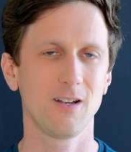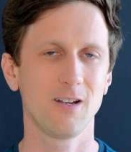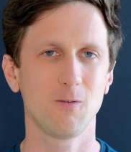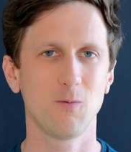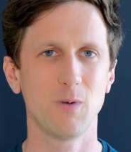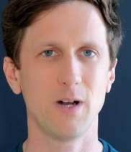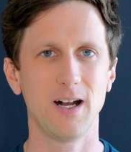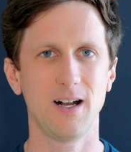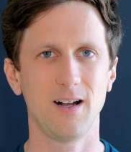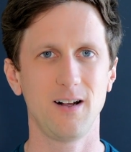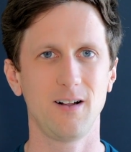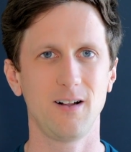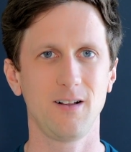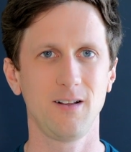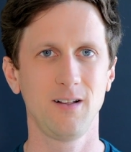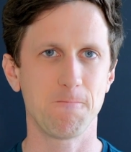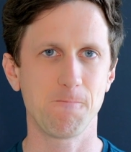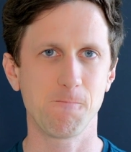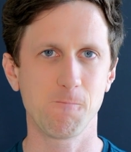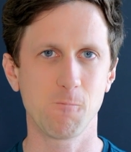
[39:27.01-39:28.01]

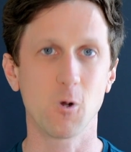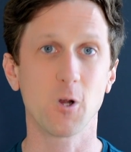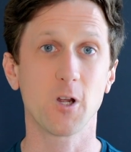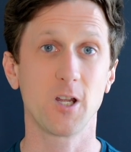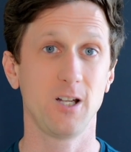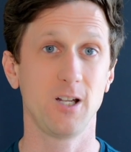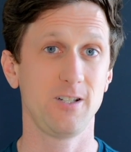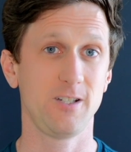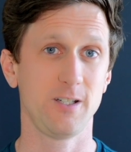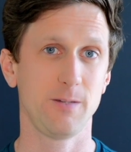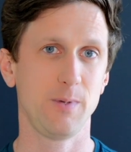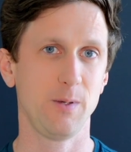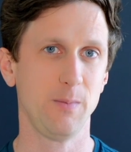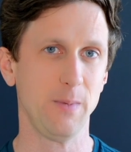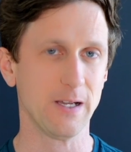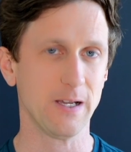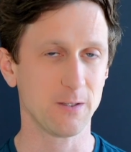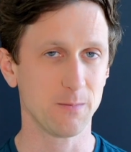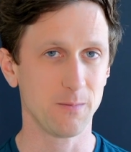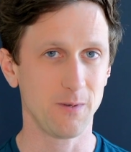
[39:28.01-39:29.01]
while working on GP
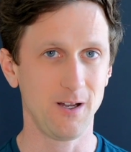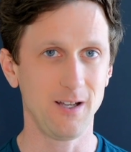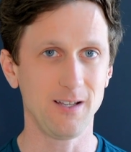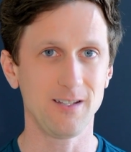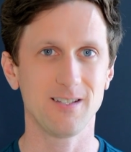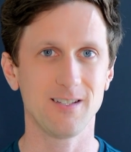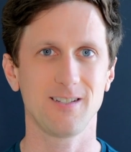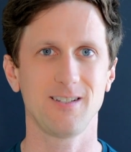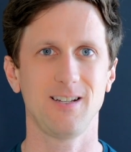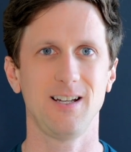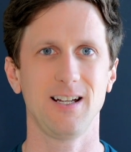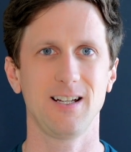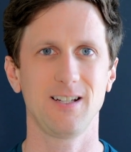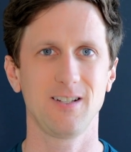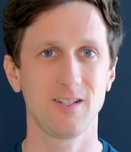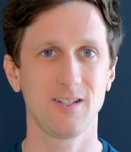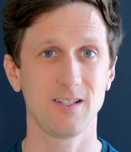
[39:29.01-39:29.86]
Picks Plus is like